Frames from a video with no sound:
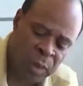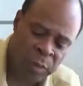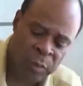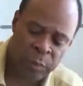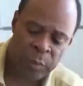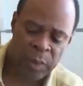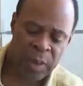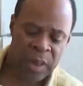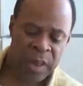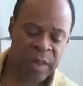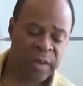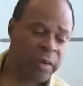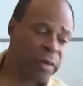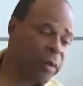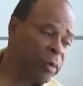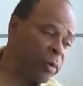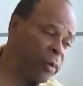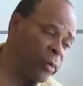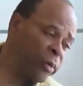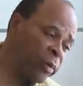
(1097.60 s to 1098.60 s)
when I
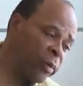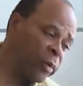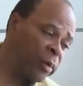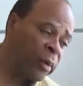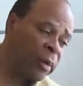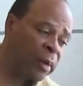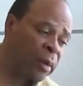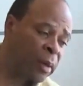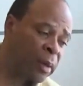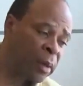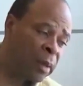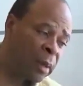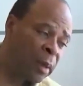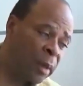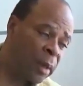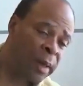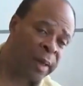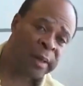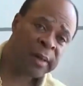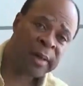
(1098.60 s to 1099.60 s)
use
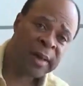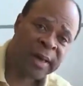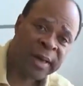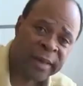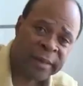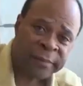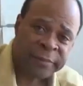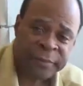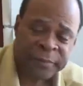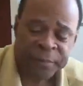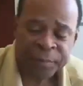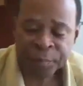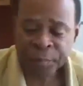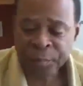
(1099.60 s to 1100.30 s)
a knife.